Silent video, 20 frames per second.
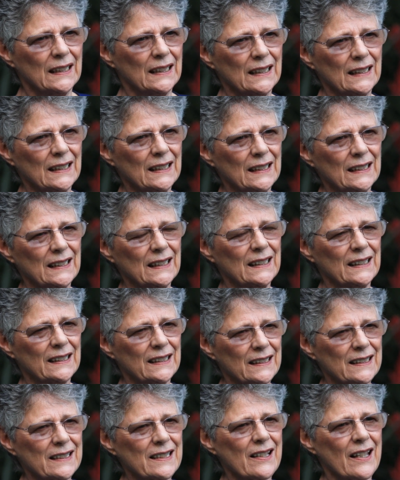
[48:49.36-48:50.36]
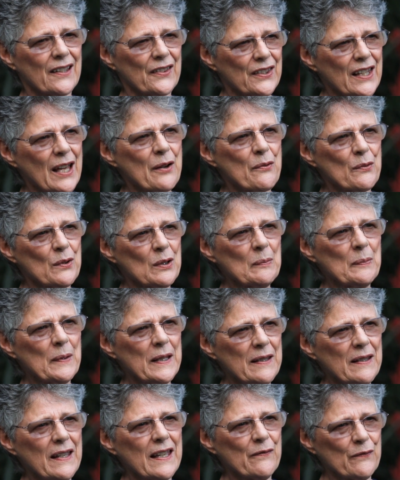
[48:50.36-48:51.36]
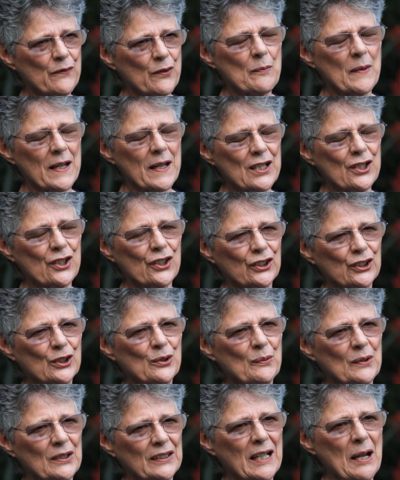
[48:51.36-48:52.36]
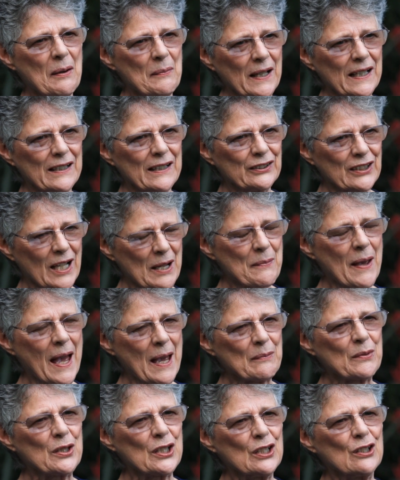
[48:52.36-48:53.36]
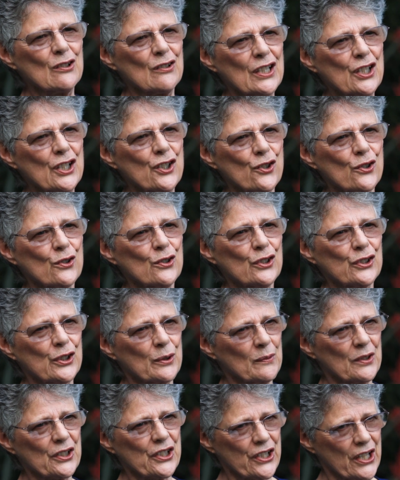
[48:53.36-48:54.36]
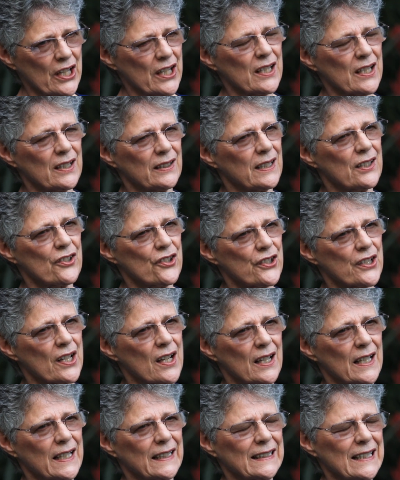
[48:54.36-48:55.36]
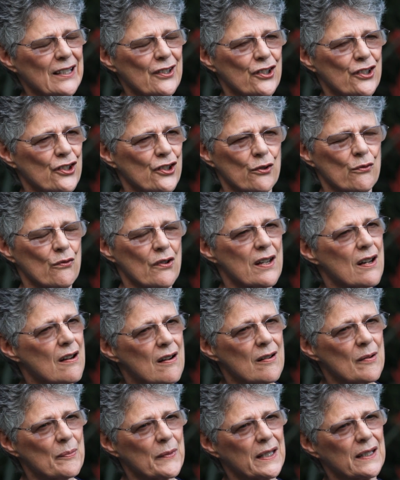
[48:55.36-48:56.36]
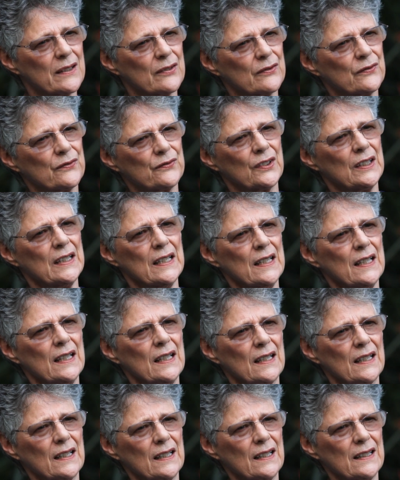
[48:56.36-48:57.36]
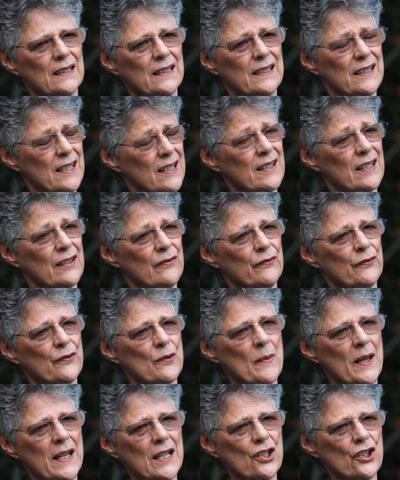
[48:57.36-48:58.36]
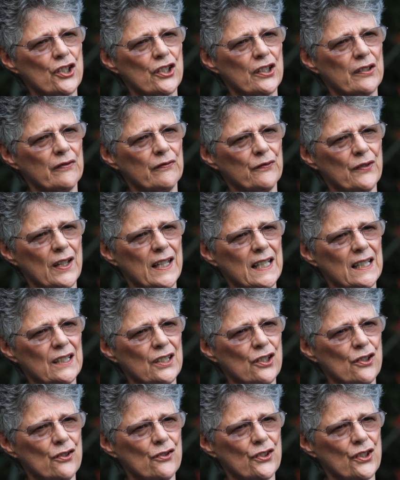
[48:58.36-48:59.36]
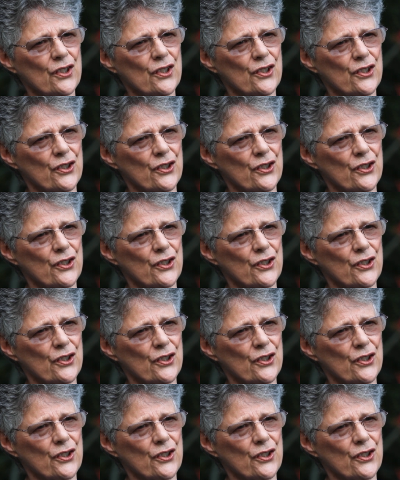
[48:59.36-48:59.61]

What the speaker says: There will be information that will come out, I'm absolutely sure, that will turn this tide, this tsunami of disinformation and fake news that